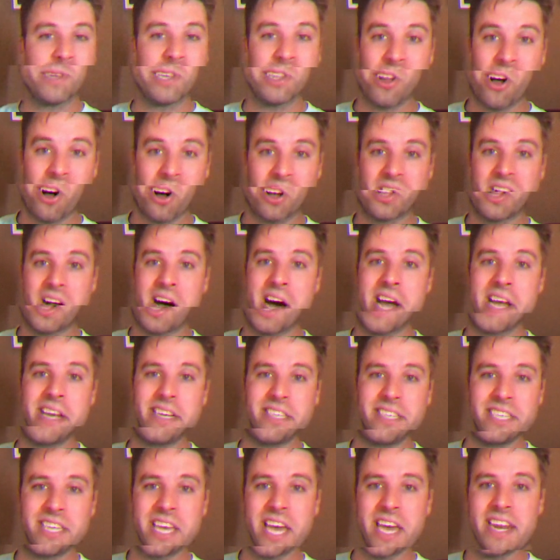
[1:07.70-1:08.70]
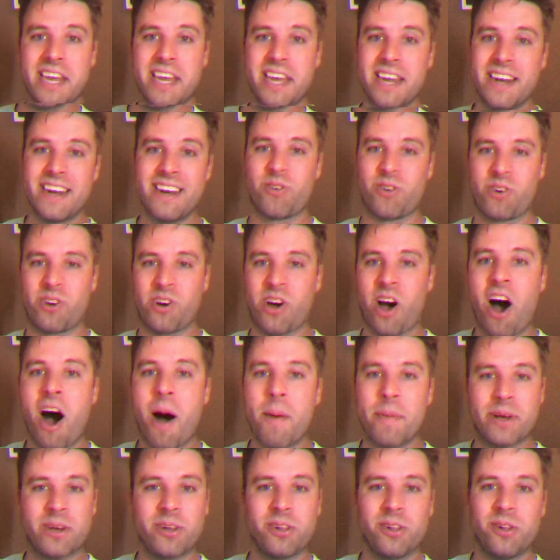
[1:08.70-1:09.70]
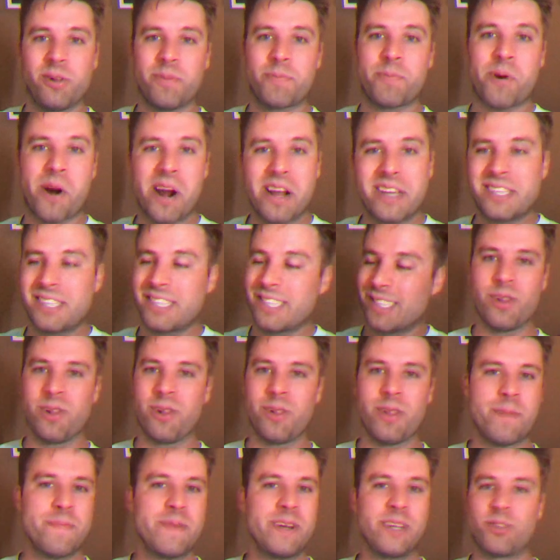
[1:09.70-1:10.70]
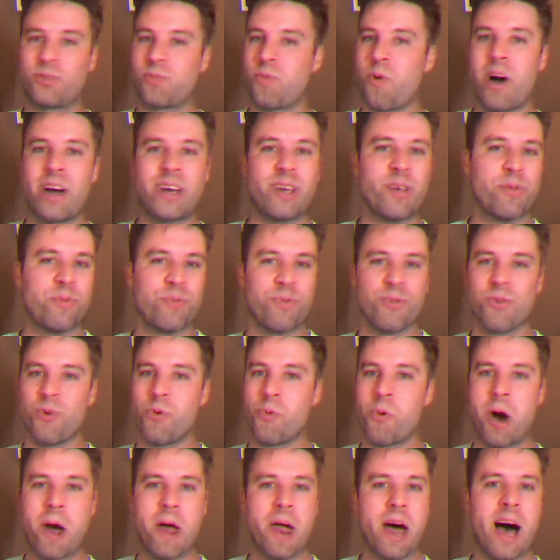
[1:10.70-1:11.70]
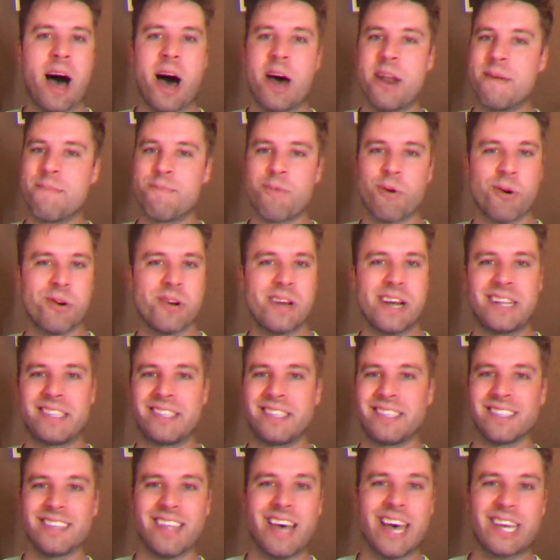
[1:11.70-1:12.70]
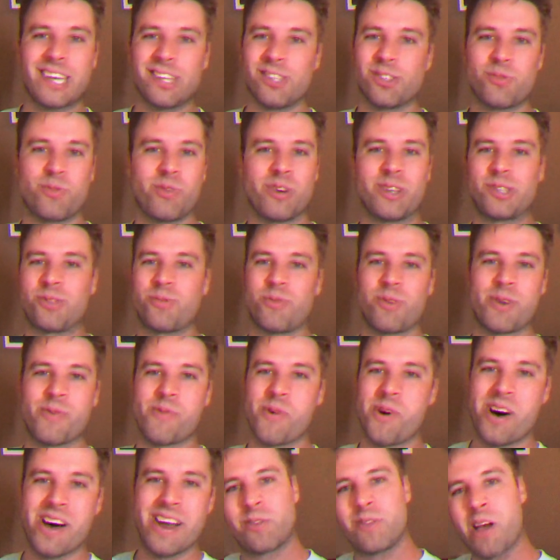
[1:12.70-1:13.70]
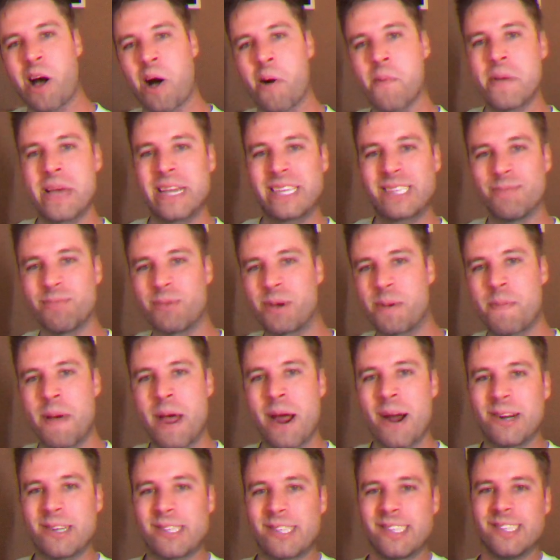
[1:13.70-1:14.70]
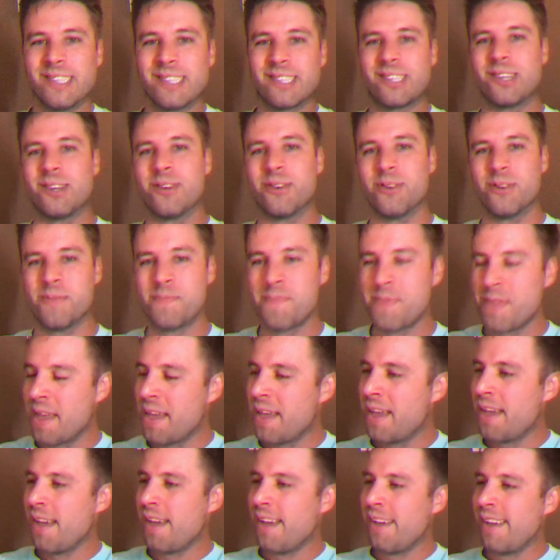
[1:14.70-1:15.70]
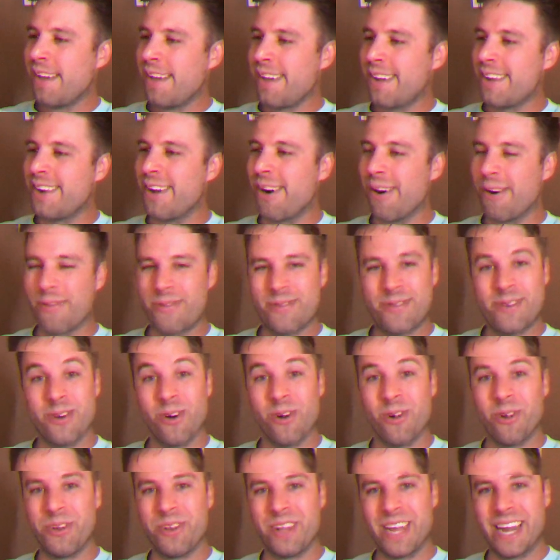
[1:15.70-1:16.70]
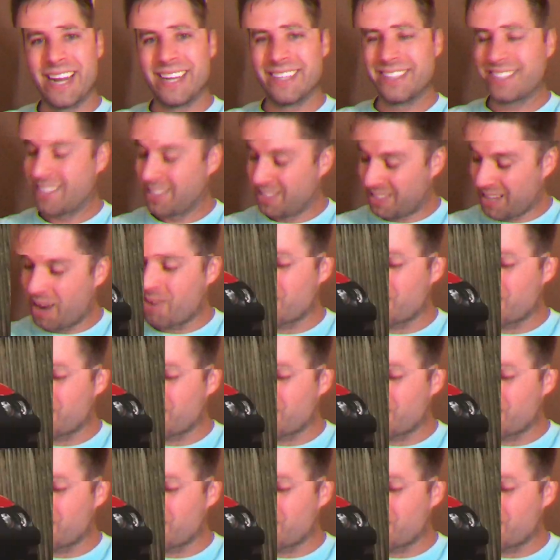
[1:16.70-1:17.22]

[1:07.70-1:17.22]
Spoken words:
long line to get in, comical prices. Let me just walk you through what Hot Import Nights is like in 2021. I'll make some comparisons to the old days, because I